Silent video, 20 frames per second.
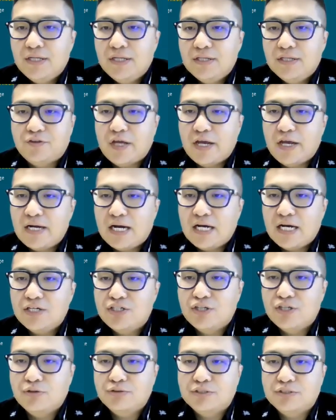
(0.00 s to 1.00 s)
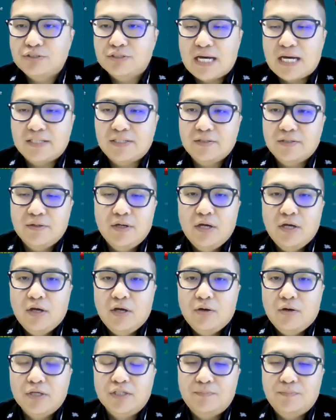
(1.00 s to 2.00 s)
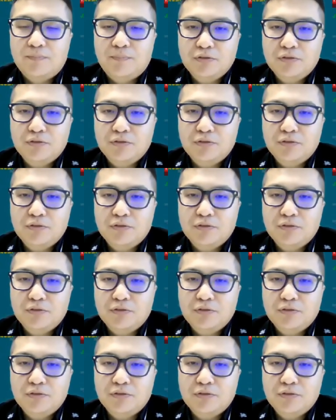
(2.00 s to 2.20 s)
the data shows that with